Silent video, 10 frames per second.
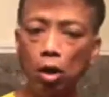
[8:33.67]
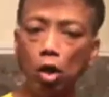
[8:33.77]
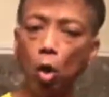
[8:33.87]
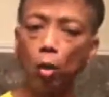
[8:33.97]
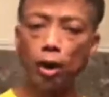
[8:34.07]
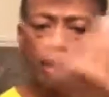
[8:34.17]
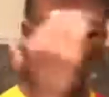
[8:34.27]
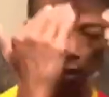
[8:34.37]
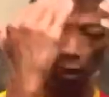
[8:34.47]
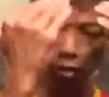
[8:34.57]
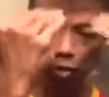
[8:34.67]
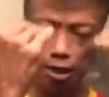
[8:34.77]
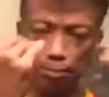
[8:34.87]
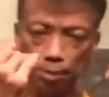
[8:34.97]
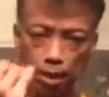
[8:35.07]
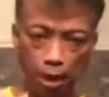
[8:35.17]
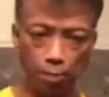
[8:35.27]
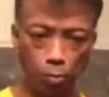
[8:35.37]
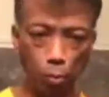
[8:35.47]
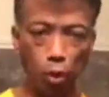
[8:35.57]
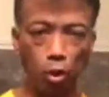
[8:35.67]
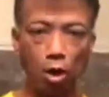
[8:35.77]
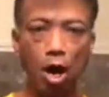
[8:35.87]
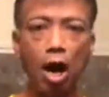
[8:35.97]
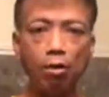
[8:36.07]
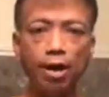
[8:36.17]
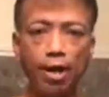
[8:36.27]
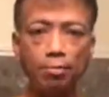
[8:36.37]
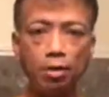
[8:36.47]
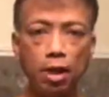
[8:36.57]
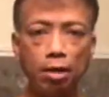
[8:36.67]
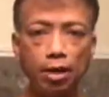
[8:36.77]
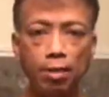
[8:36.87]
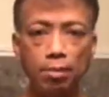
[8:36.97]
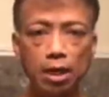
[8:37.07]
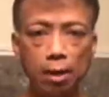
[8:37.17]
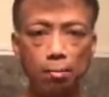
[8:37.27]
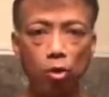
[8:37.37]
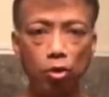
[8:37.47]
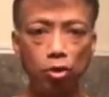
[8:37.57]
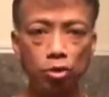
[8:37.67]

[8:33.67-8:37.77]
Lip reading: going into deep sleep, what we call REM sleep, or